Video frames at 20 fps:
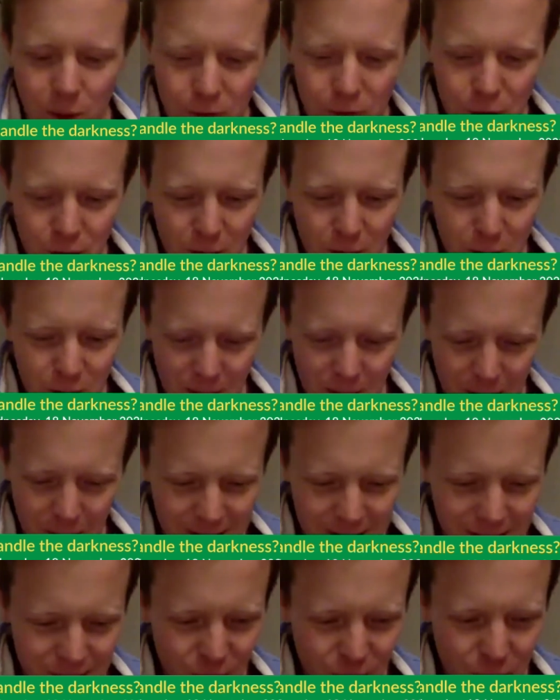if you keep that
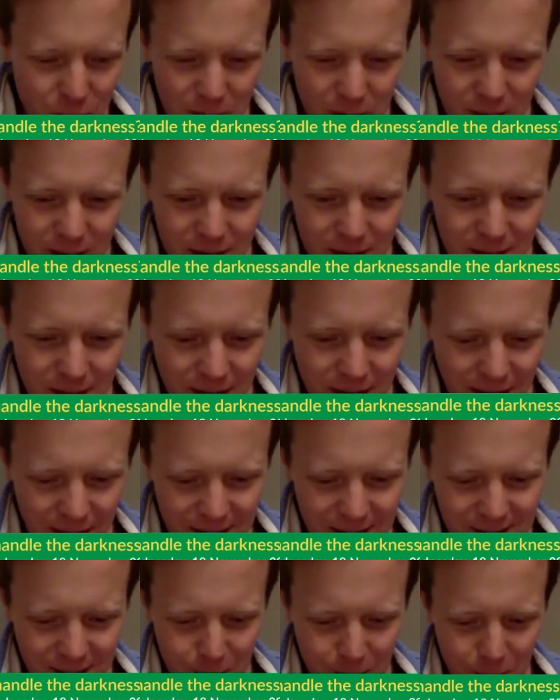passage open,
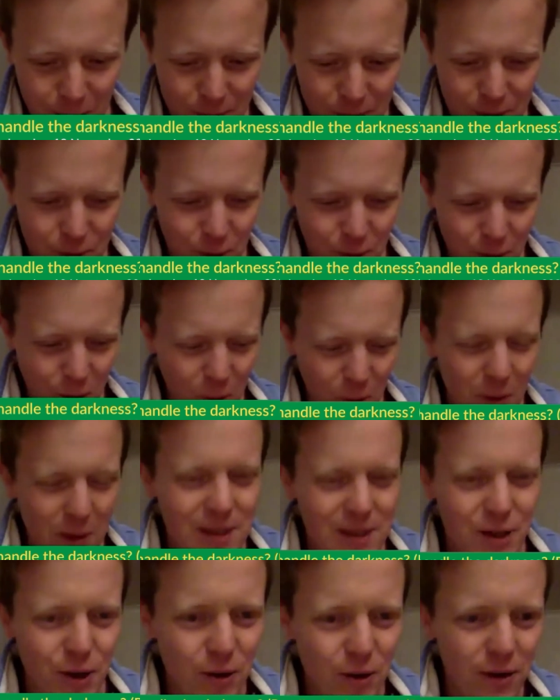as I'm sure we always
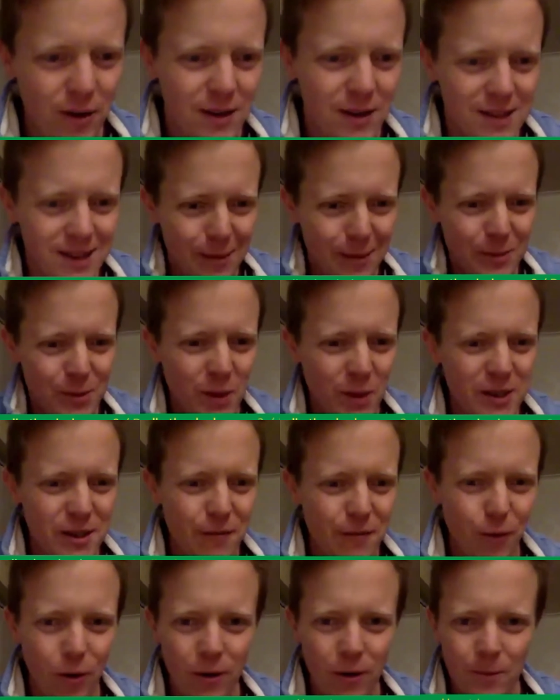do, Psalm
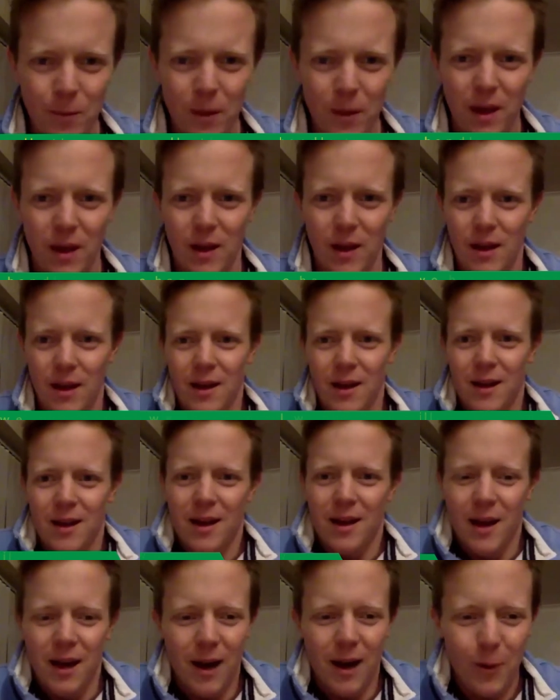24,
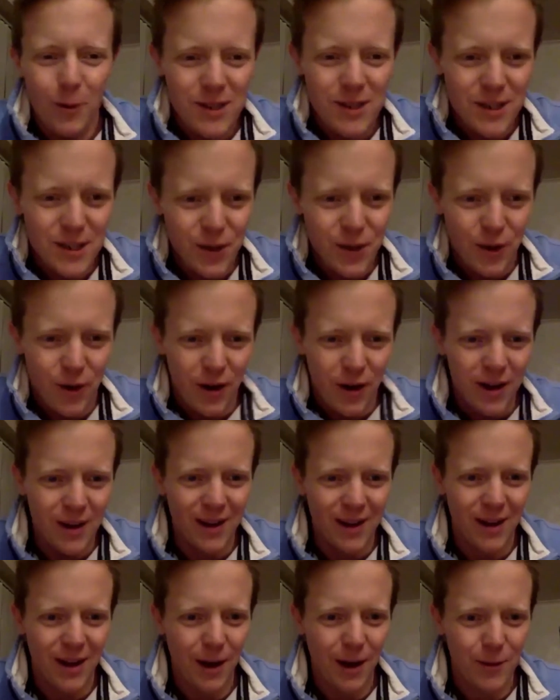I wanted to
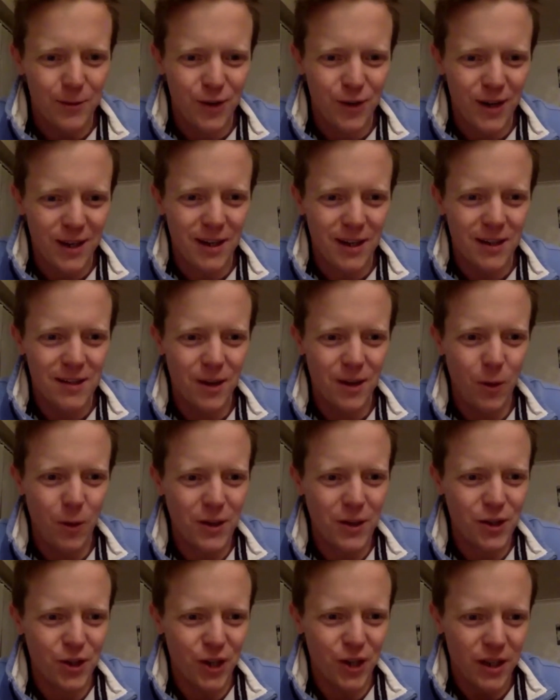try and answer the
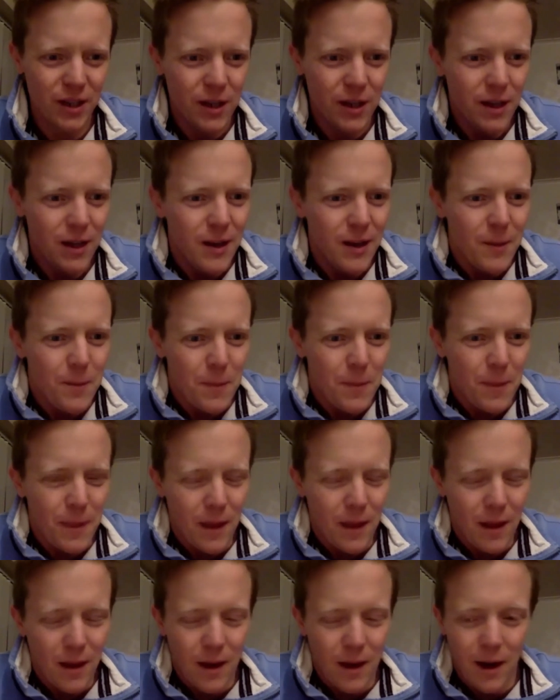question,
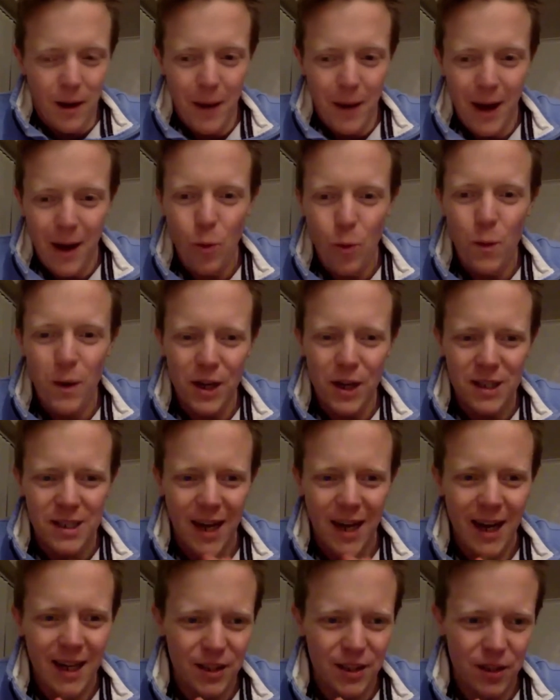how are we going to
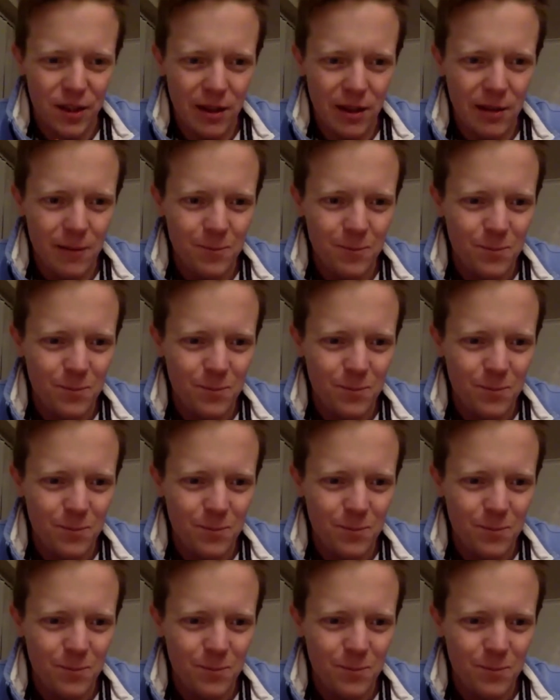handle